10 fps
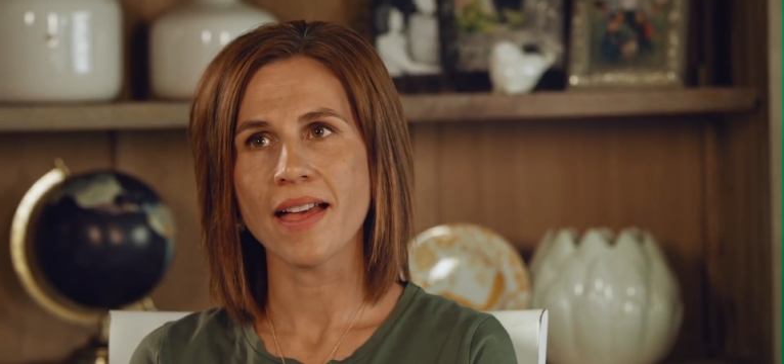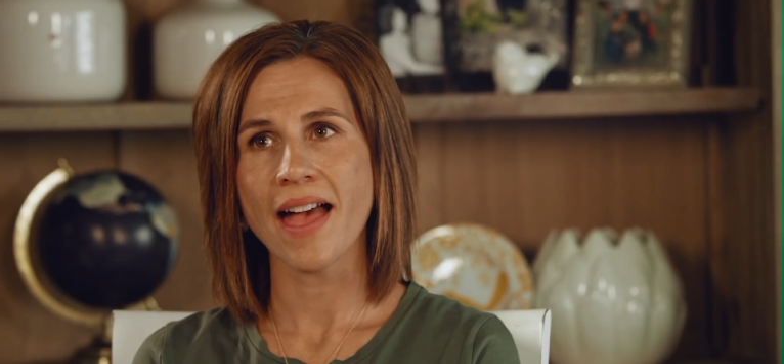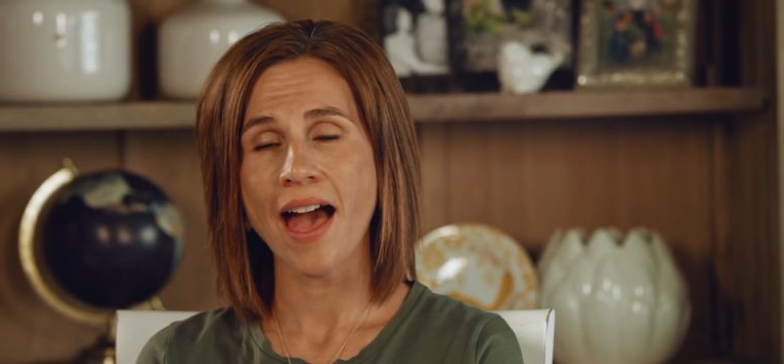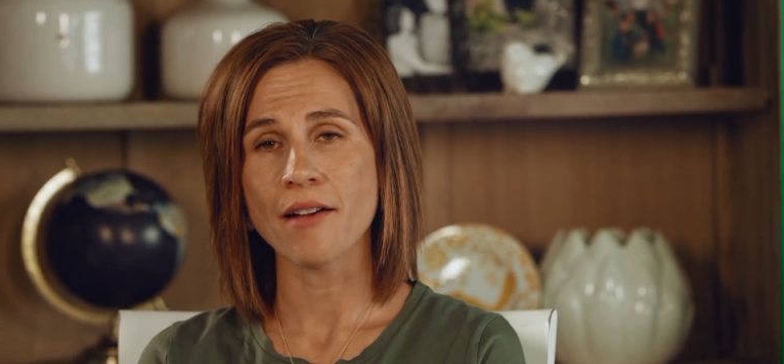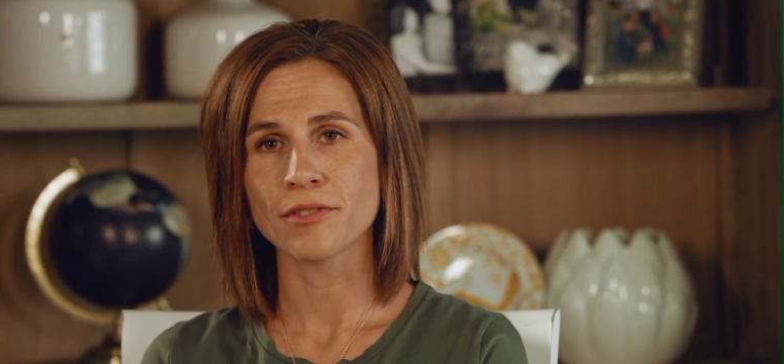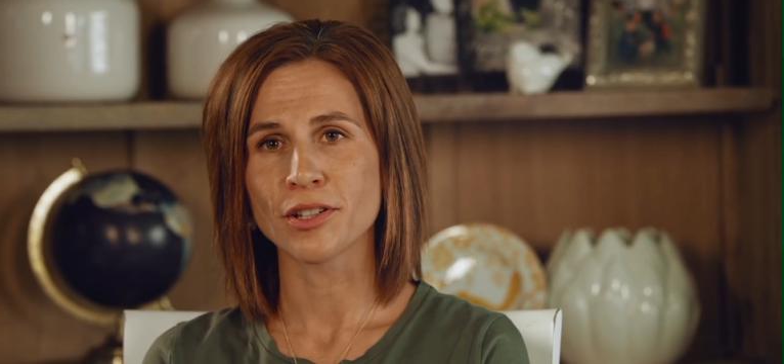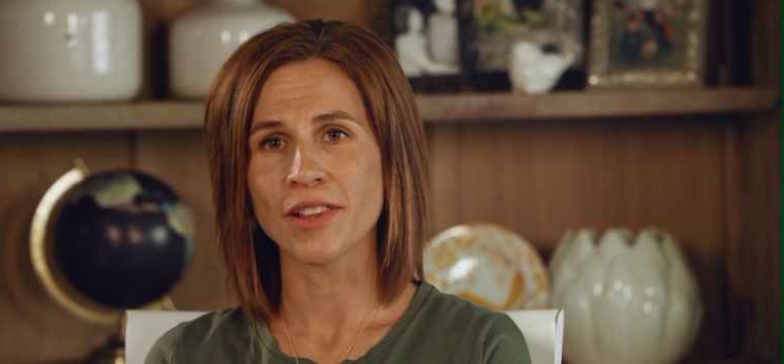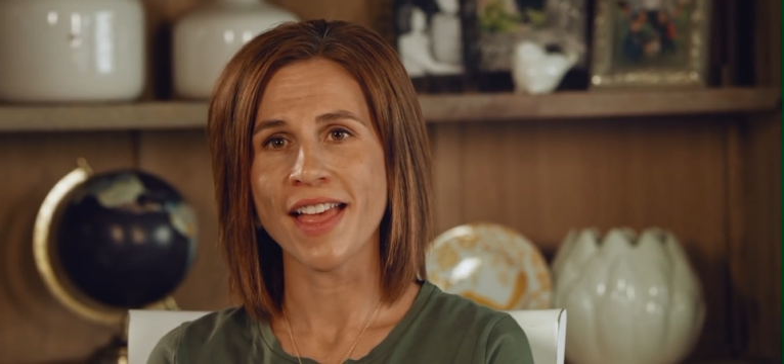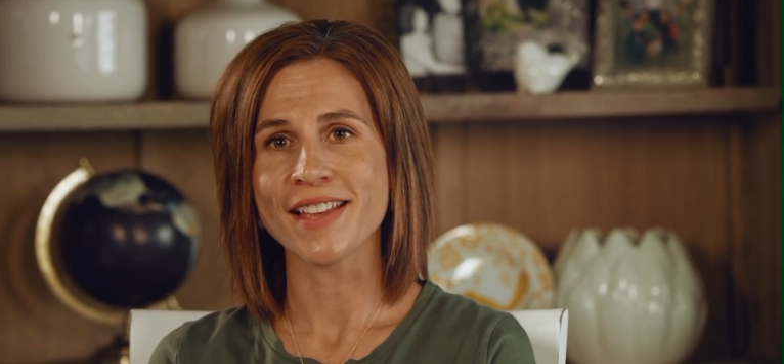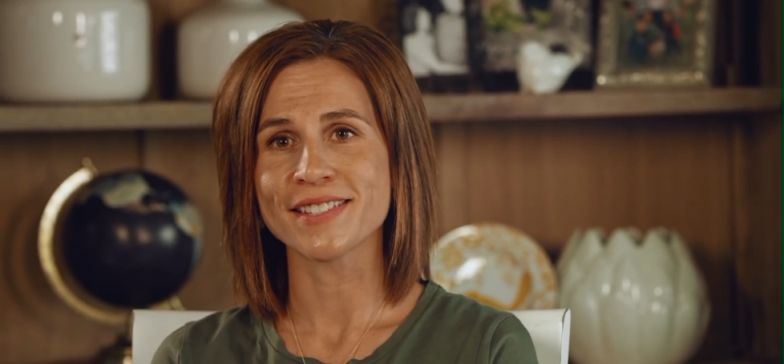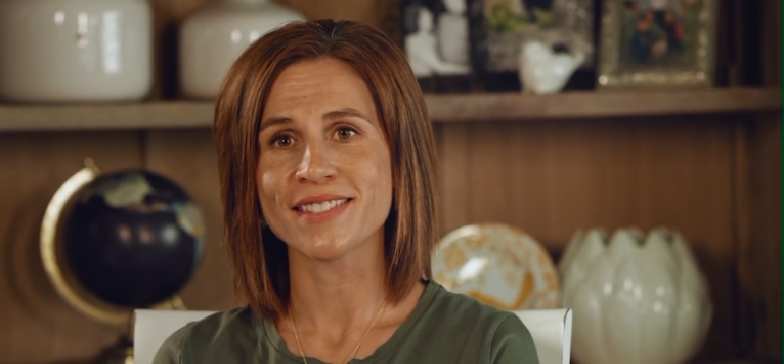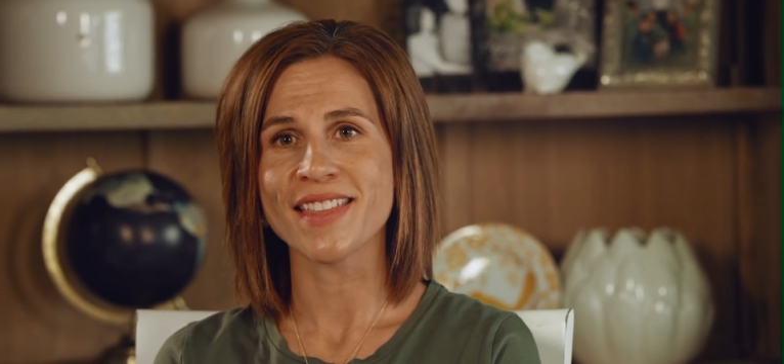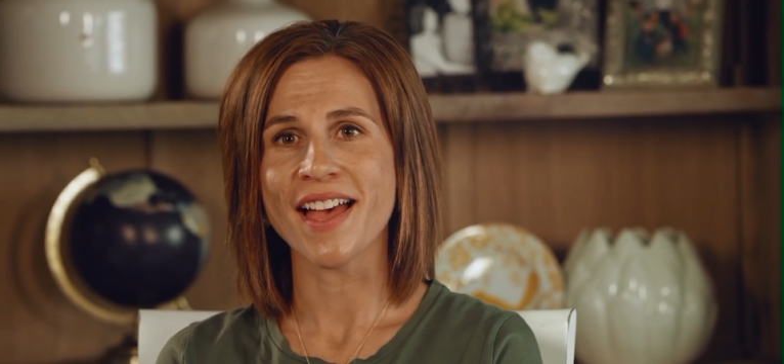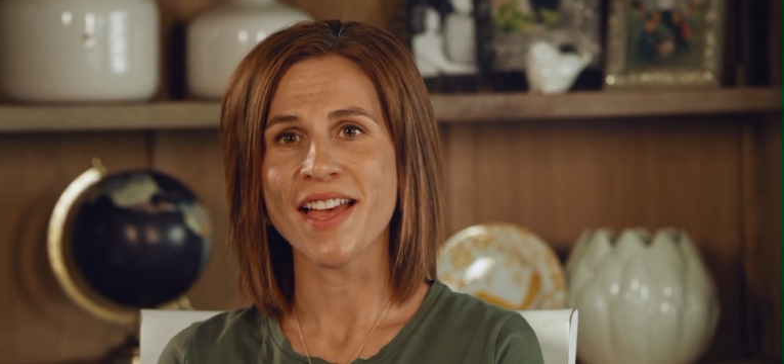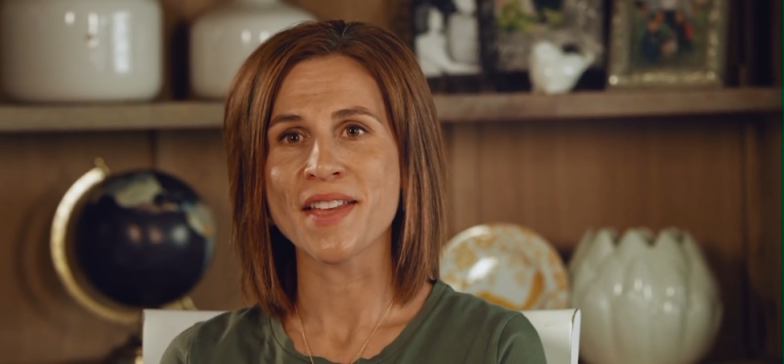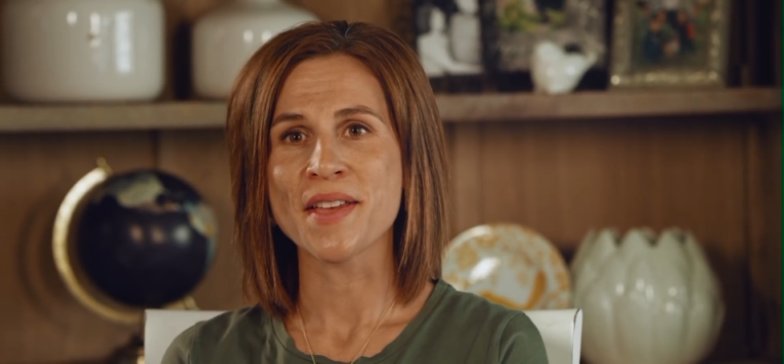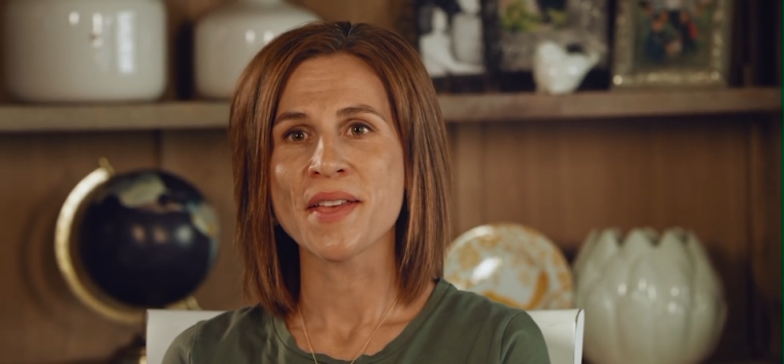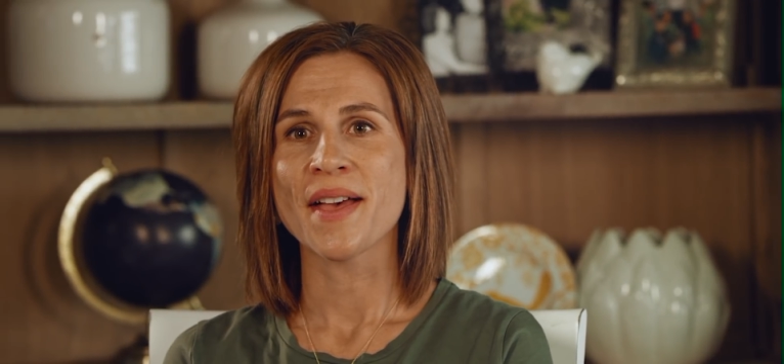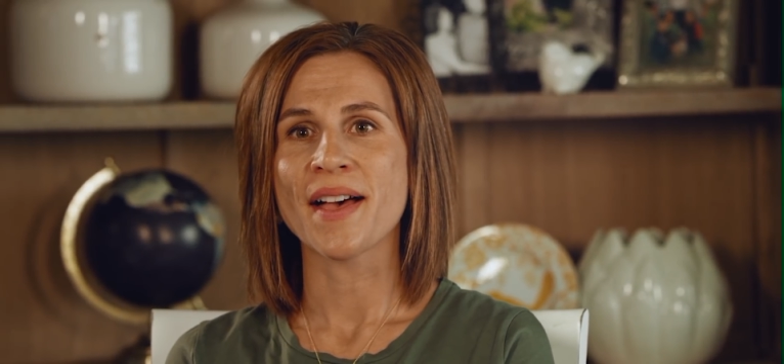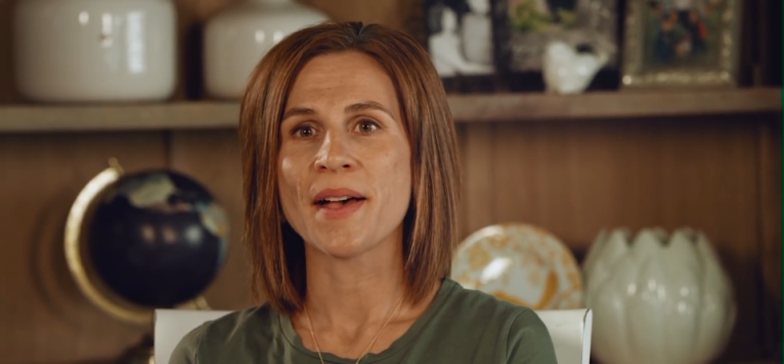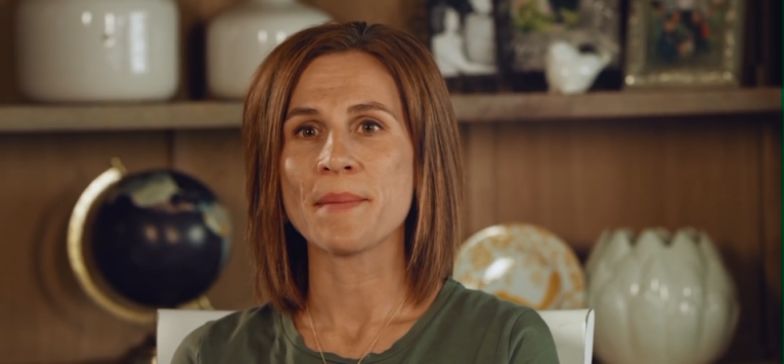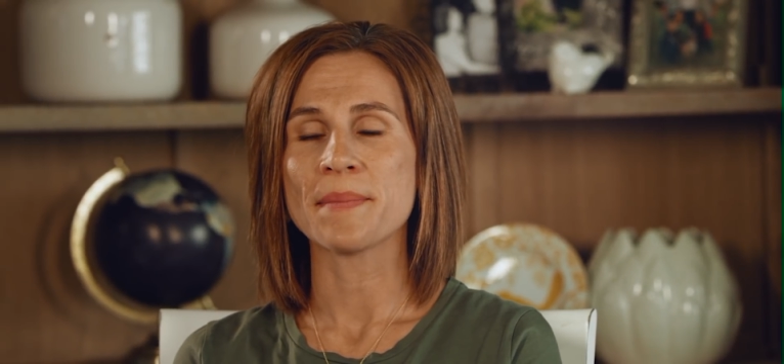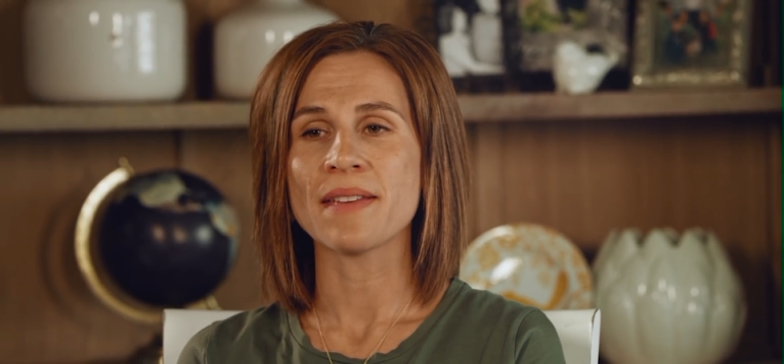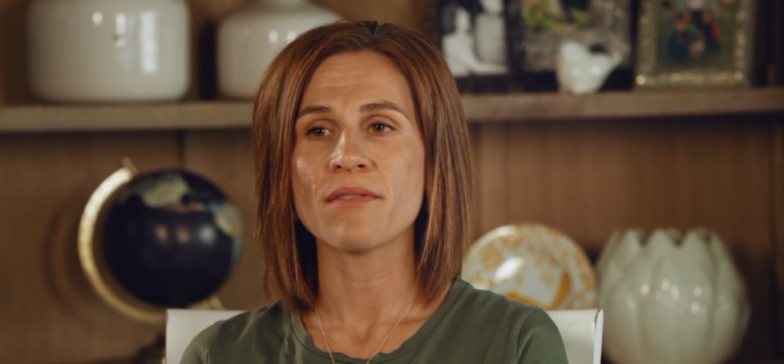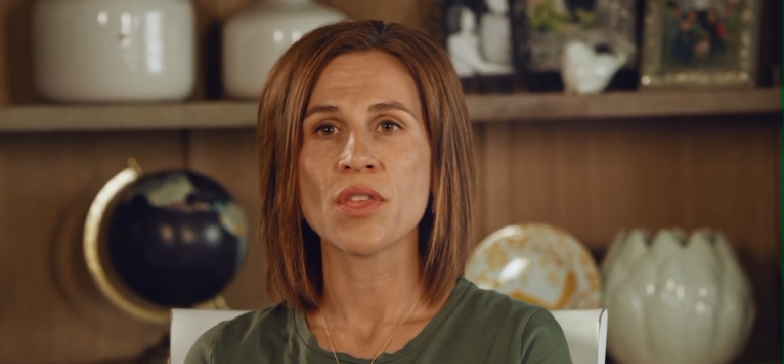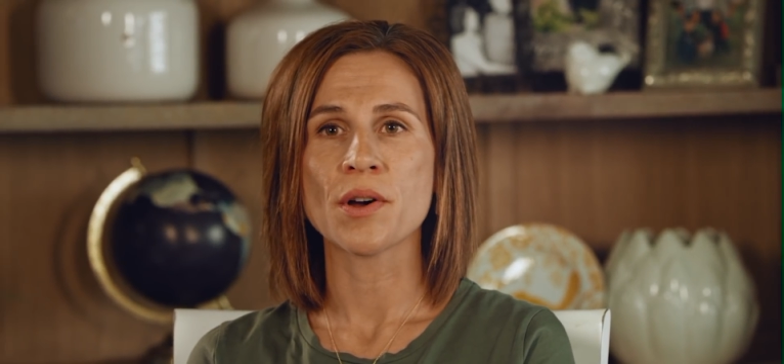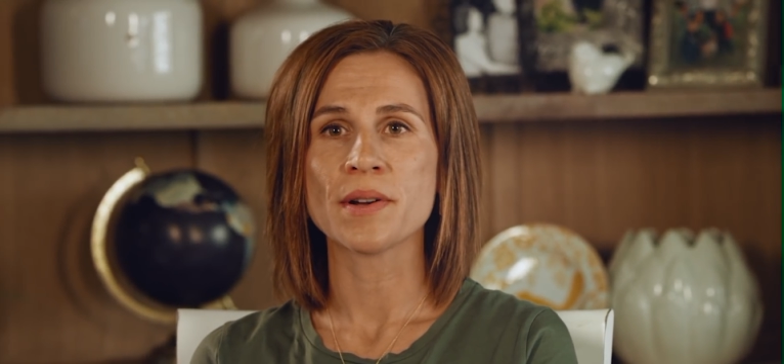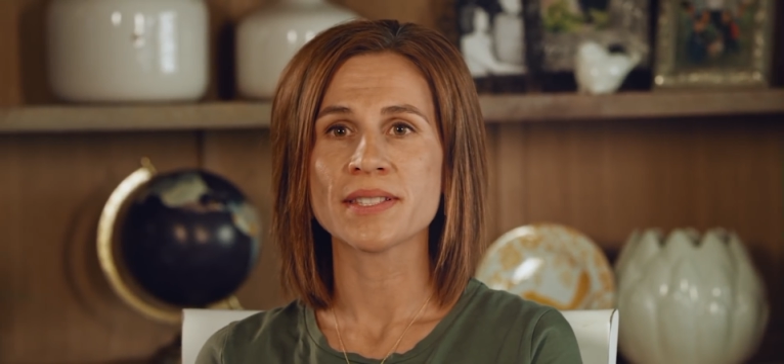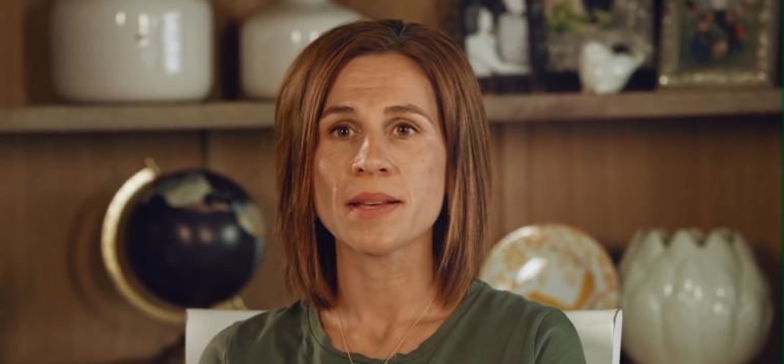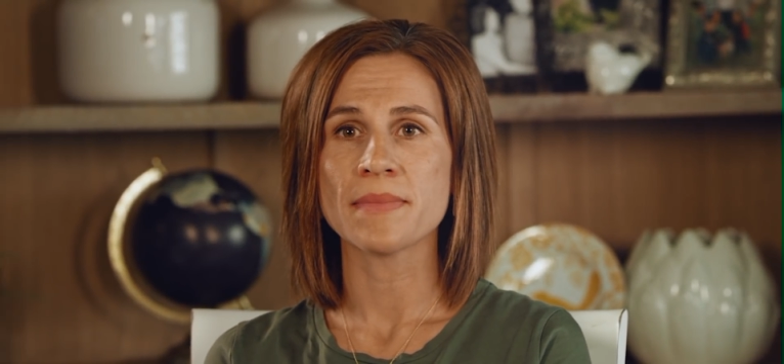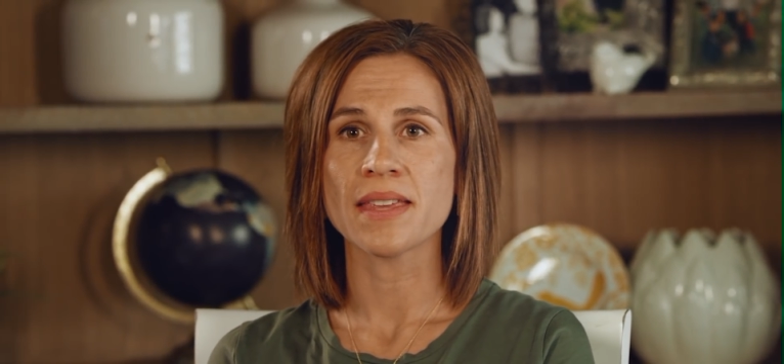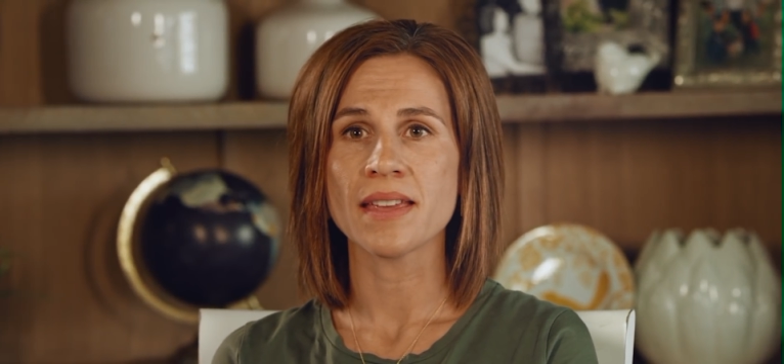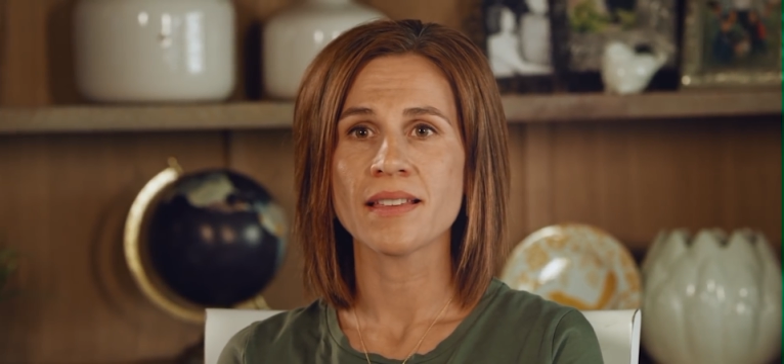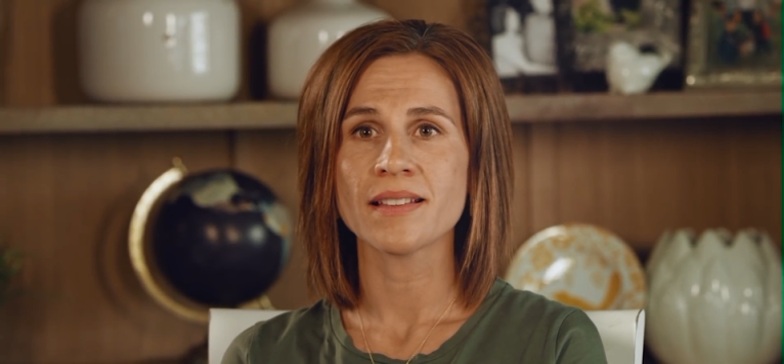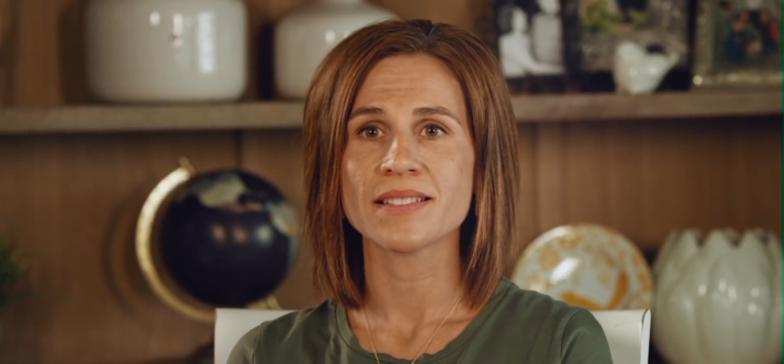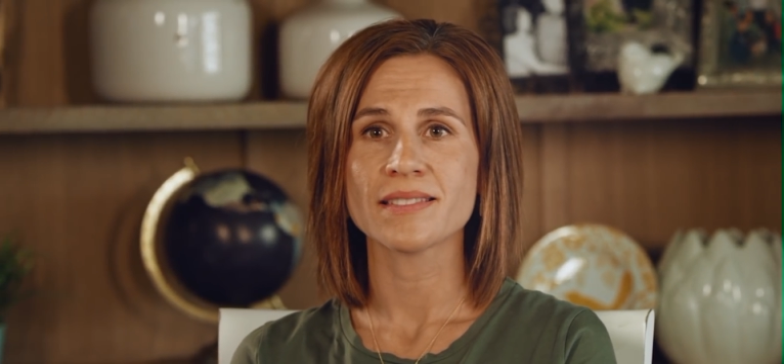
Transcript: have realized that even though it's something